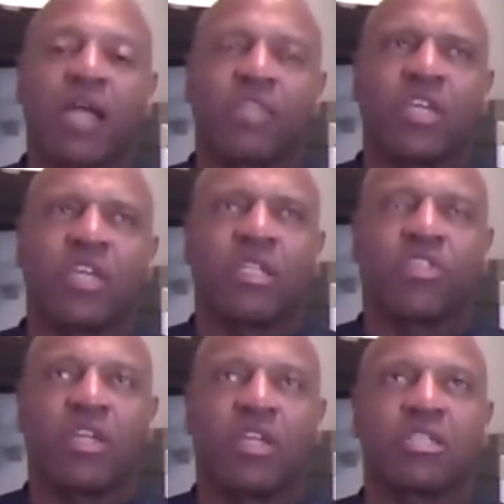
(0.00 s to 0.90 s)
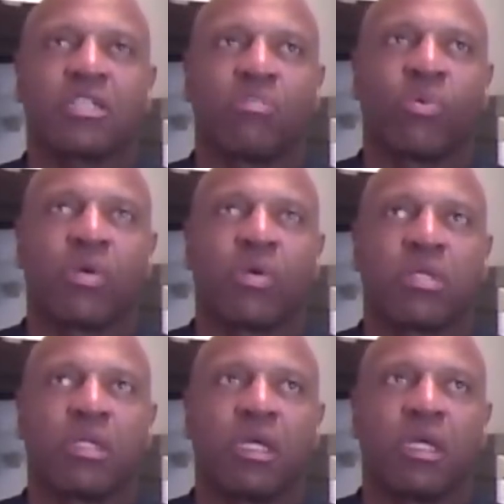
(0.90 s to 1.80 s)
think the thing that's
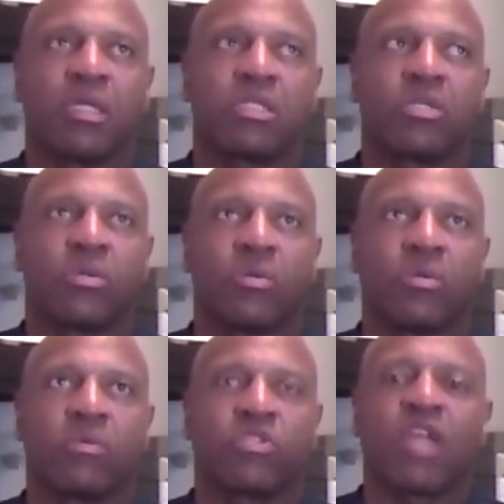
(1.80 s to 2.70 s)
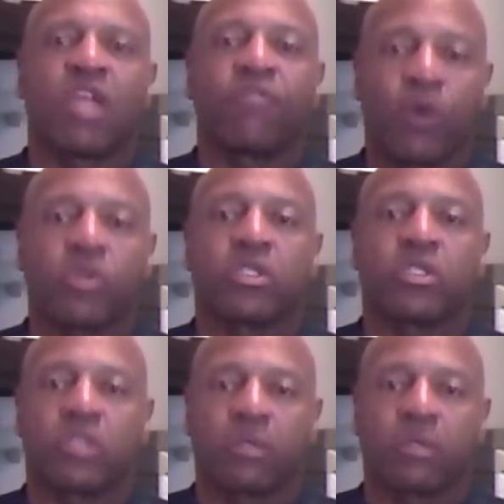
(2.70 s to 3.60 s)
important is to stay focused
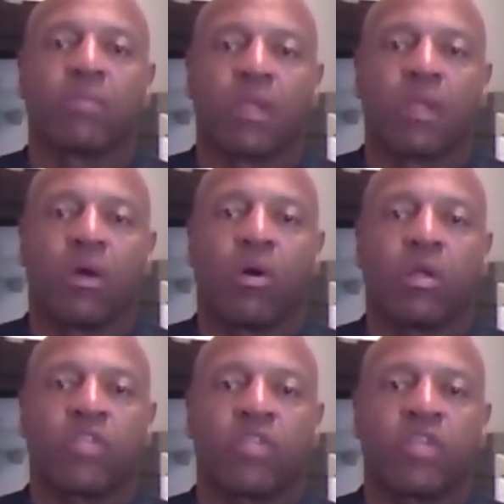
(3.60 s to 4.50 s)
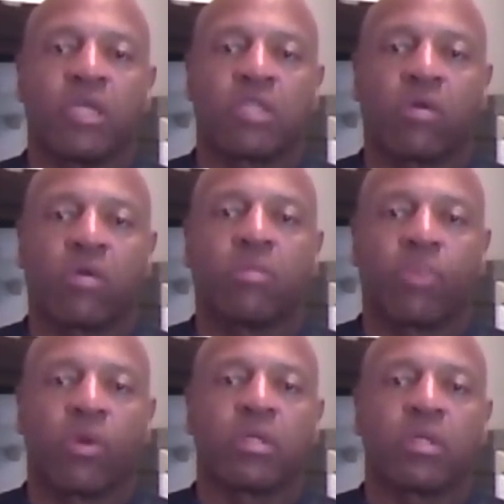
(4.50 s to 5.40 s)
on the things that are
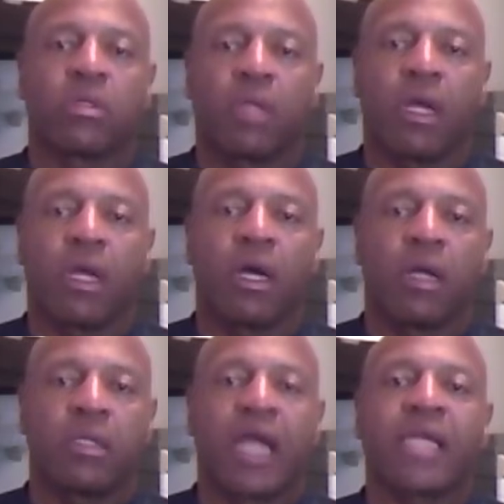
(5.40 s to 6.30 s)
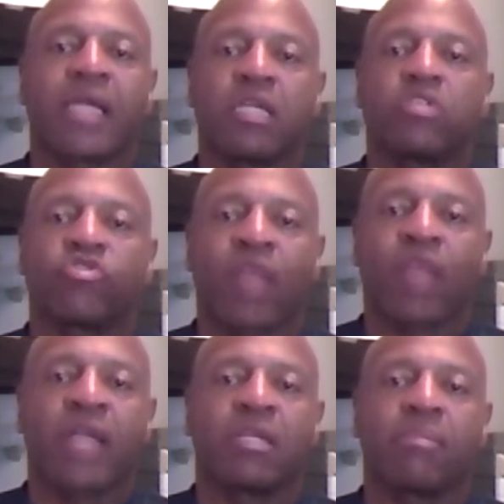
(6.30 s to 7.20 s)
important, not get
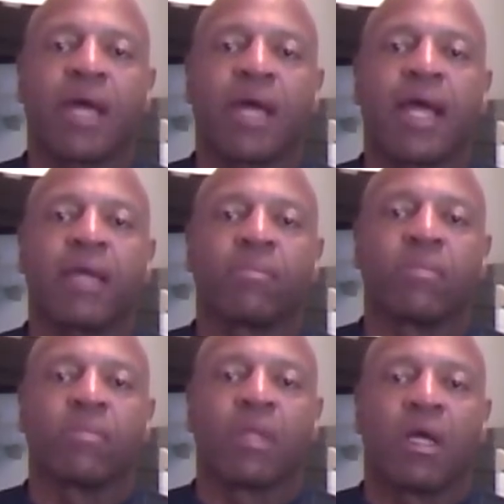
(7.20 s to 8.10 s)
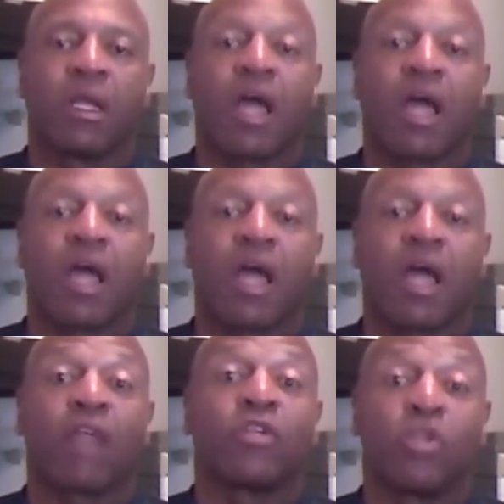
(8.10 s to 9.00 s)
distracted by a lot of
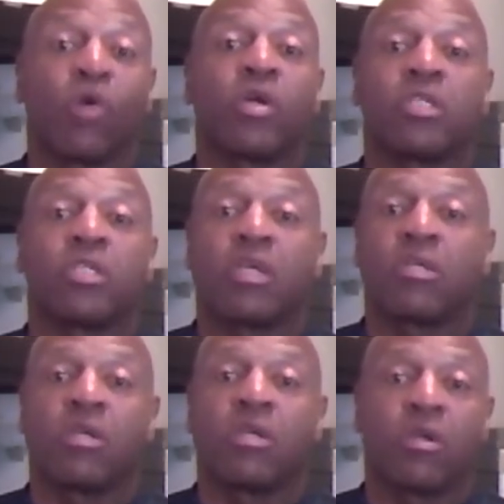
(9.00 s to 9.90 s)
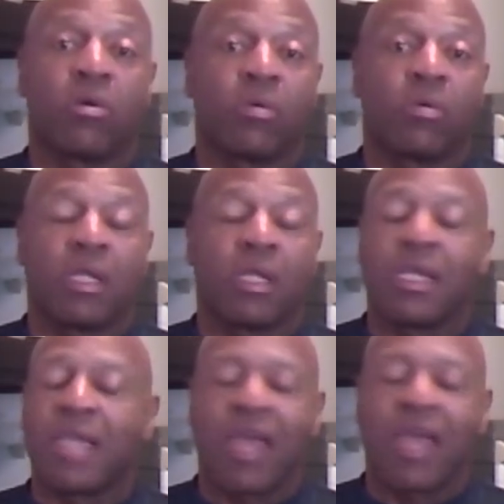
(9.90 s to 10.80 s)
the noise that, you know, that
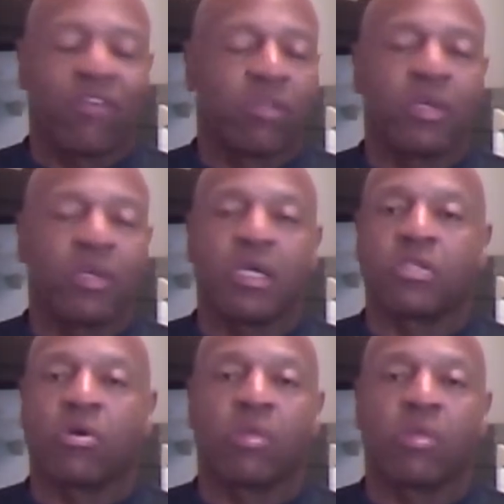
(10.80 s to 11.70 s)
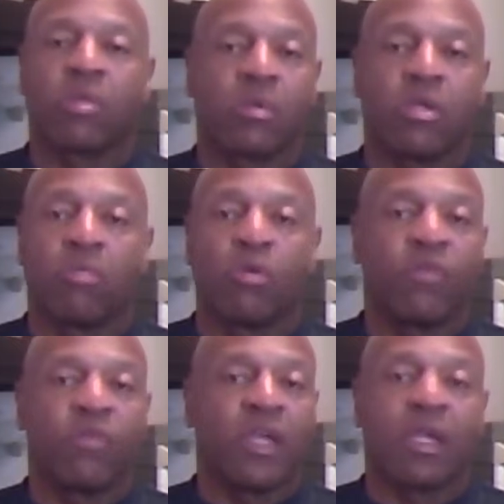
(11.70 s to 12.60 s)
inevitably is going to, you know, move in
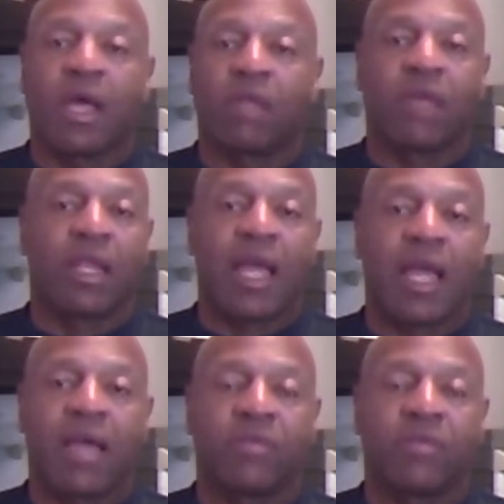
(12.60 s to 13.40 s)
and out of our lives.